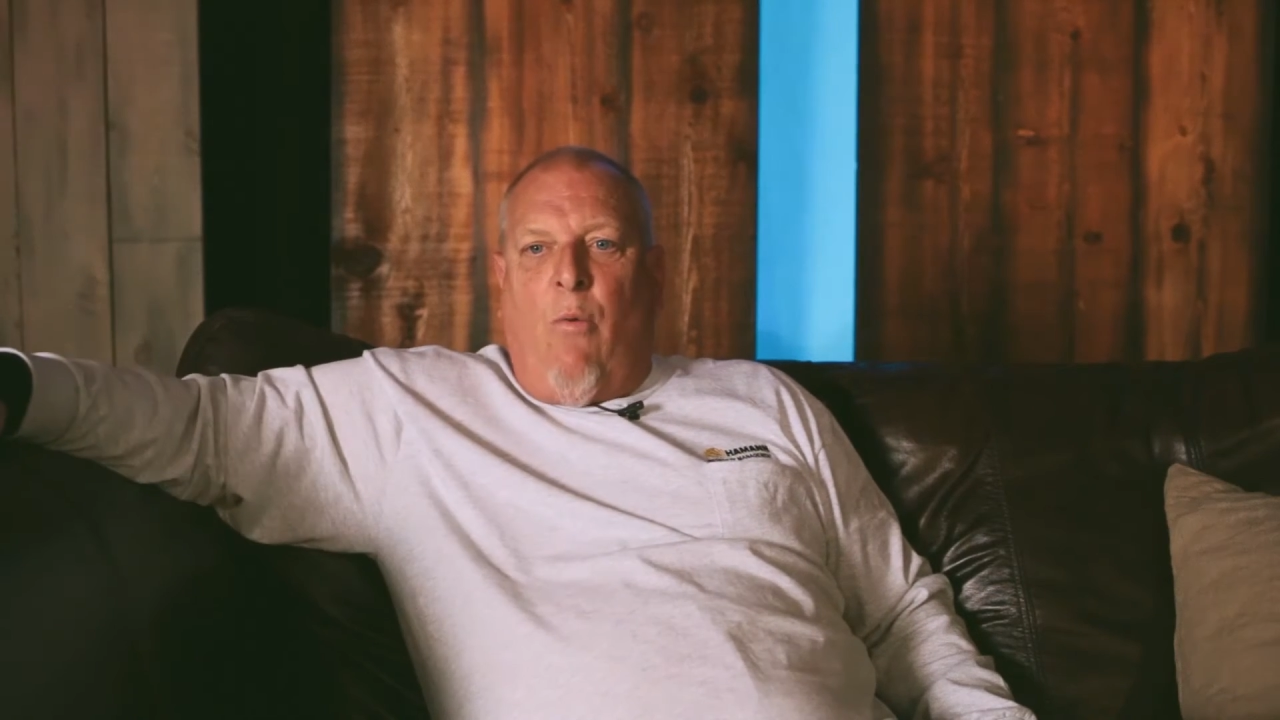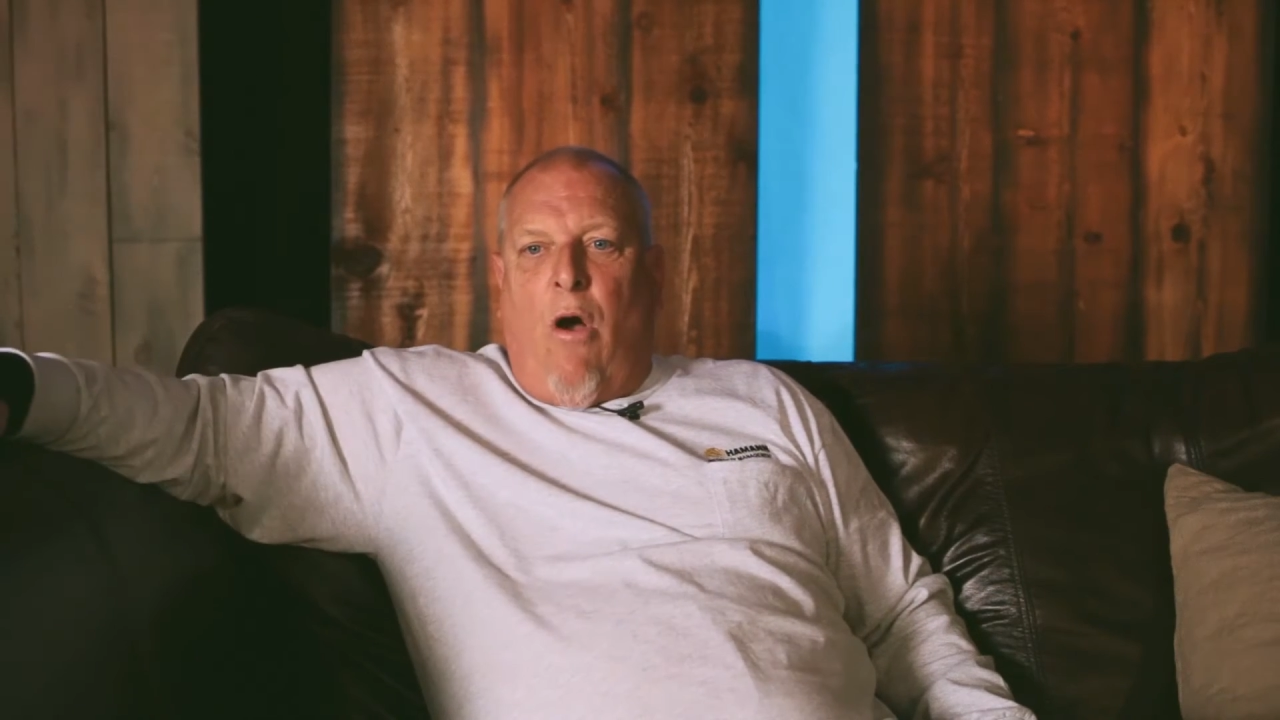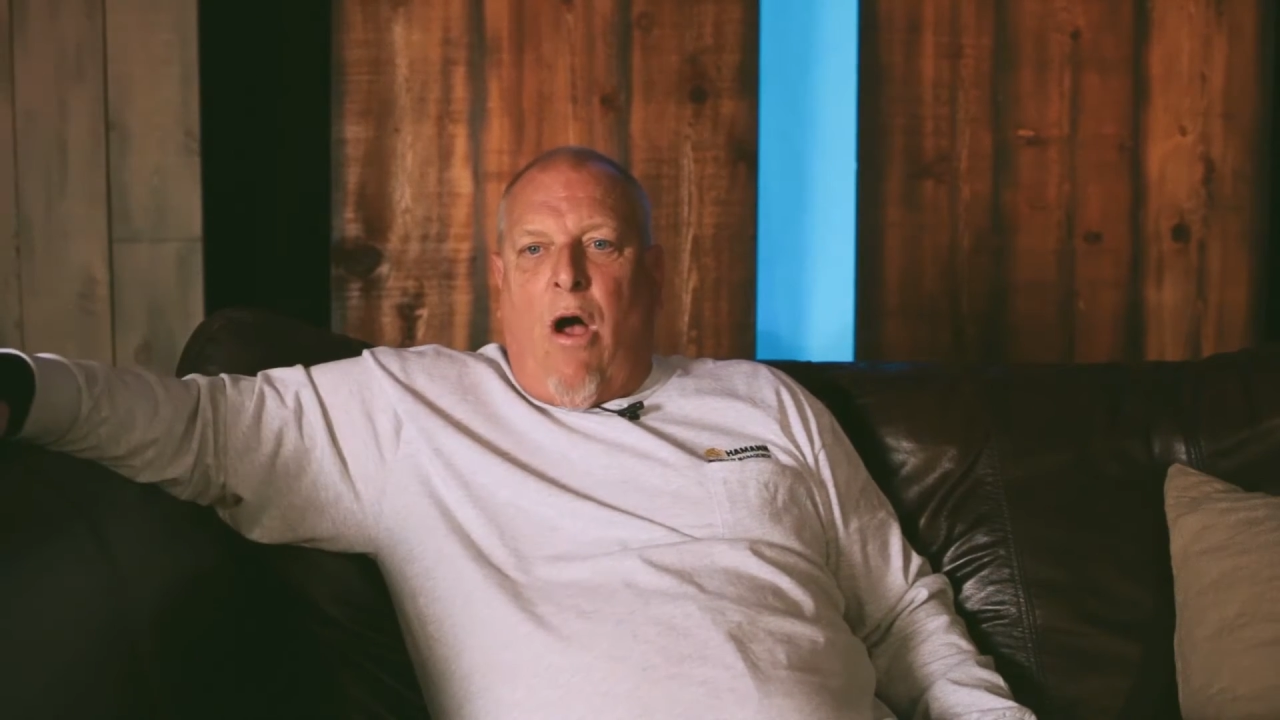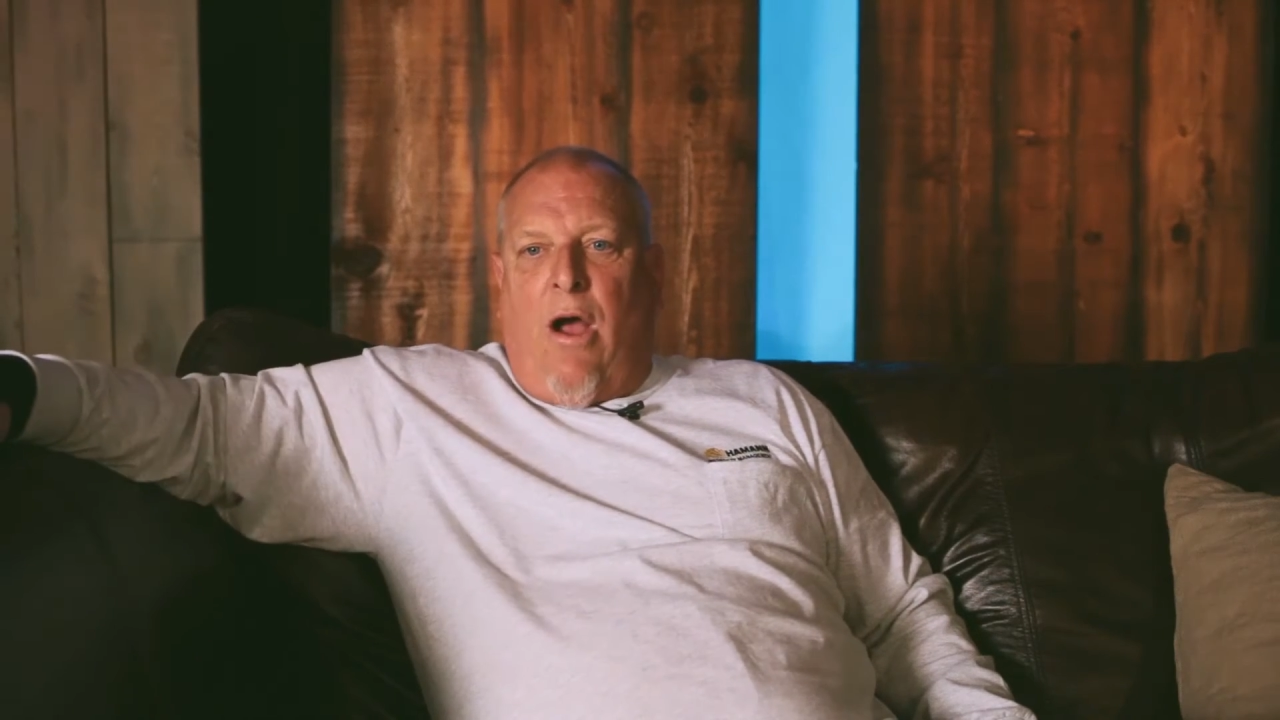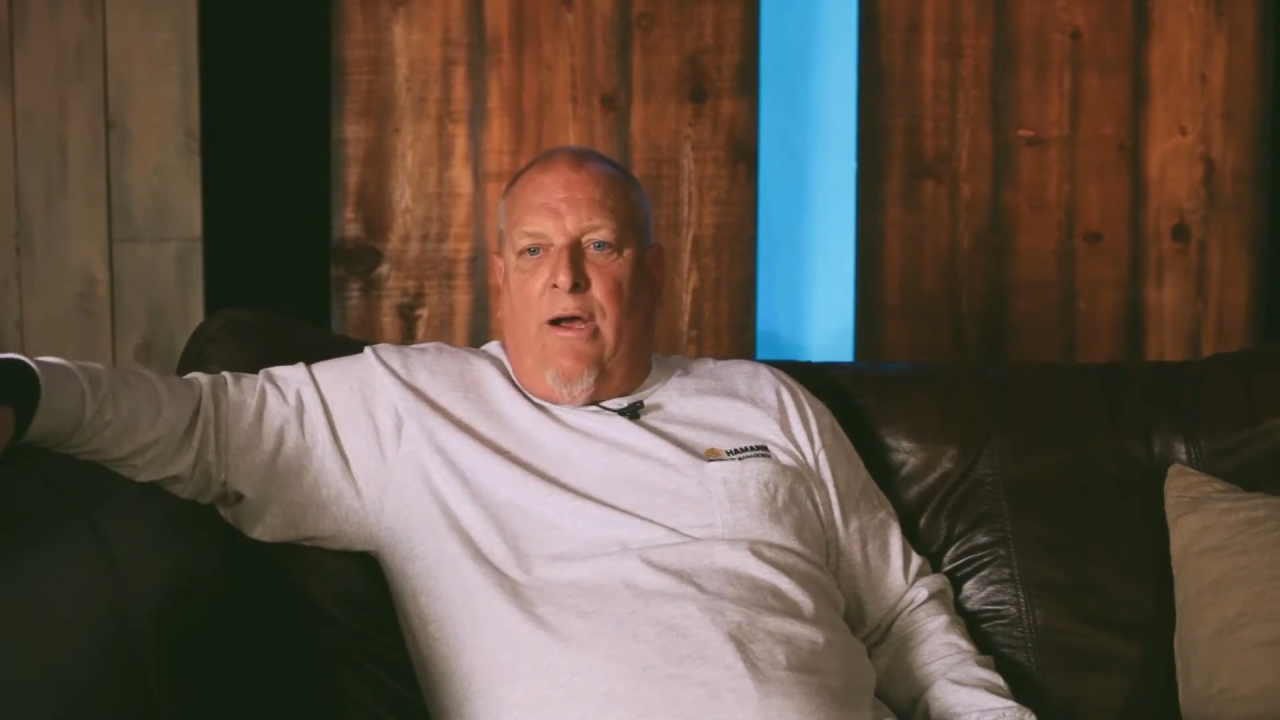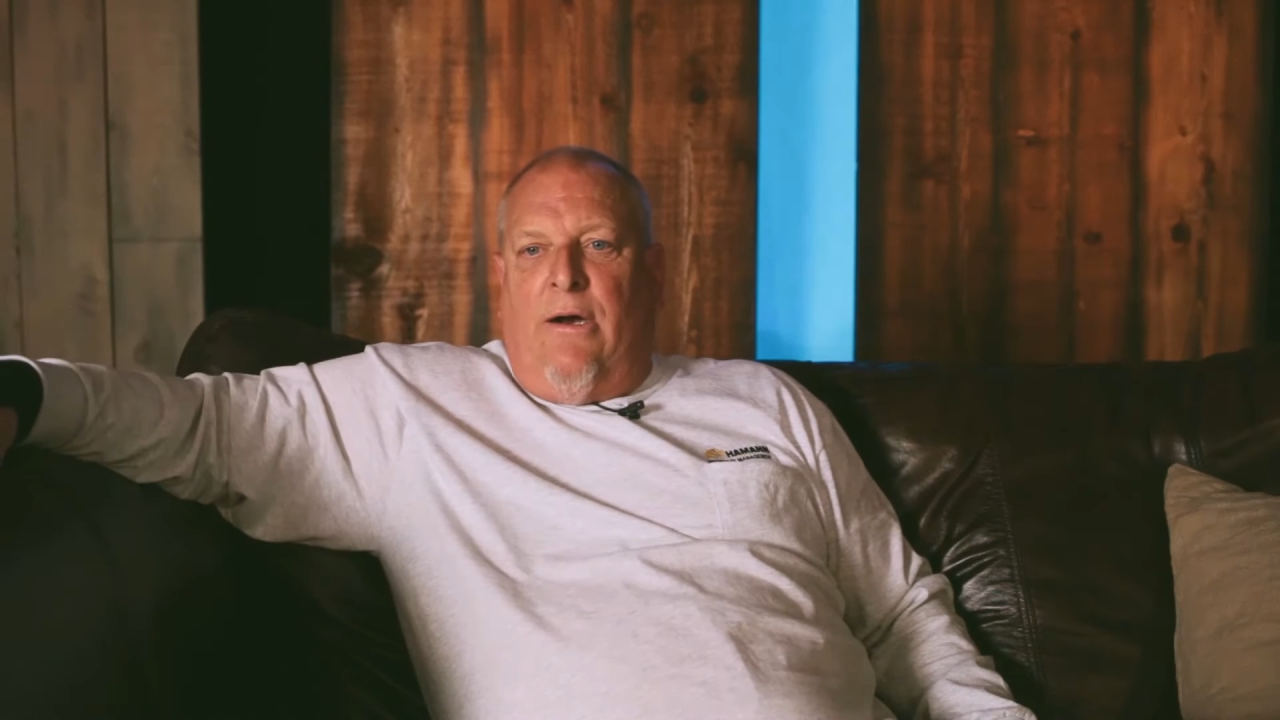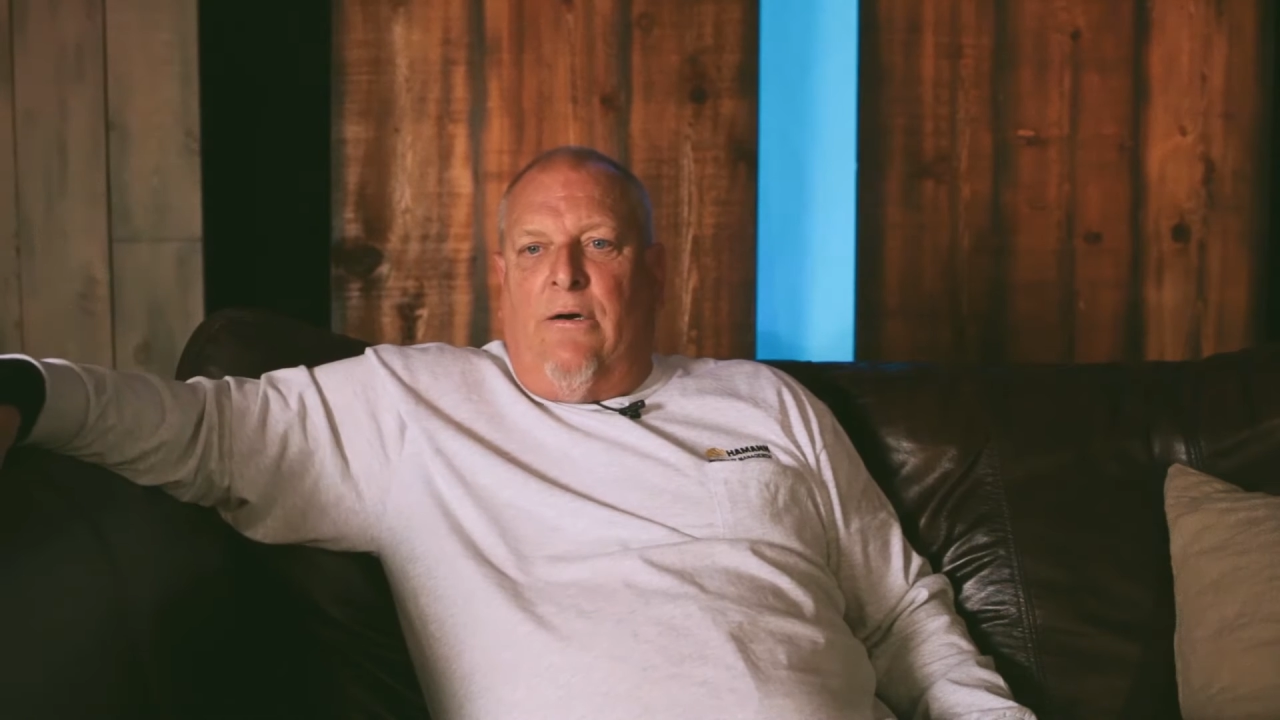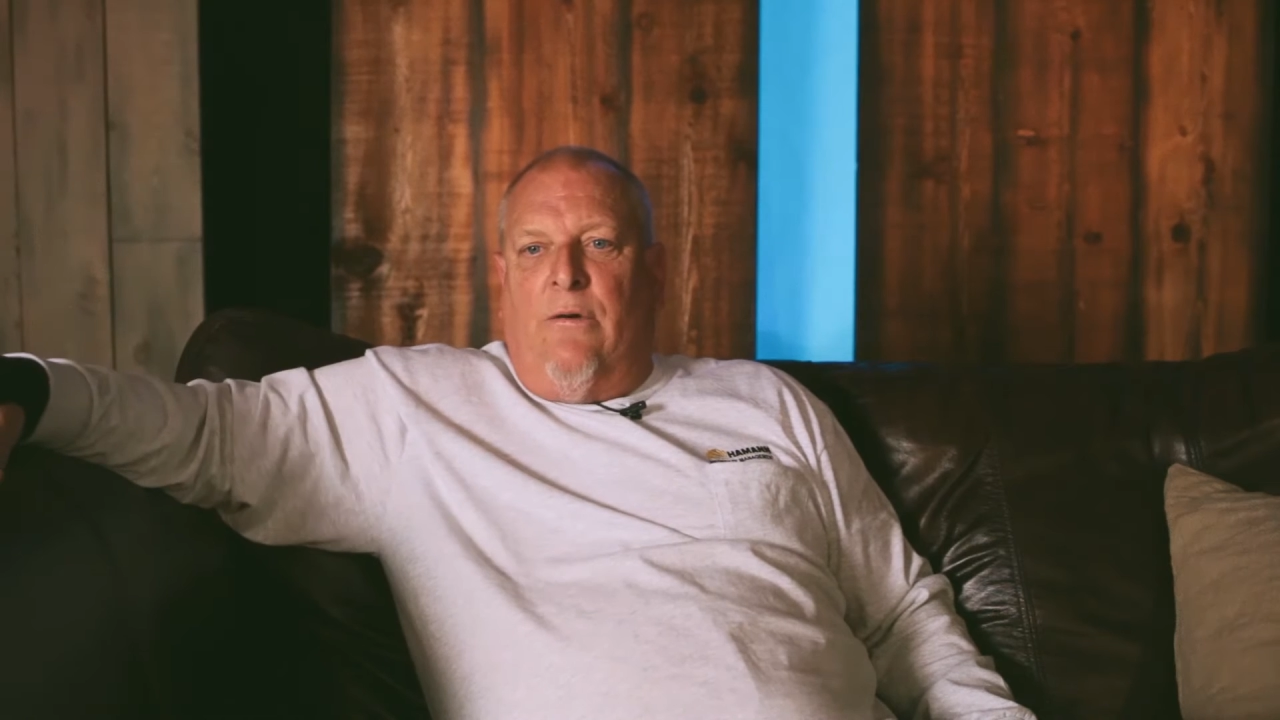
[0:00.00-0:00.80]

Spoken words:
walk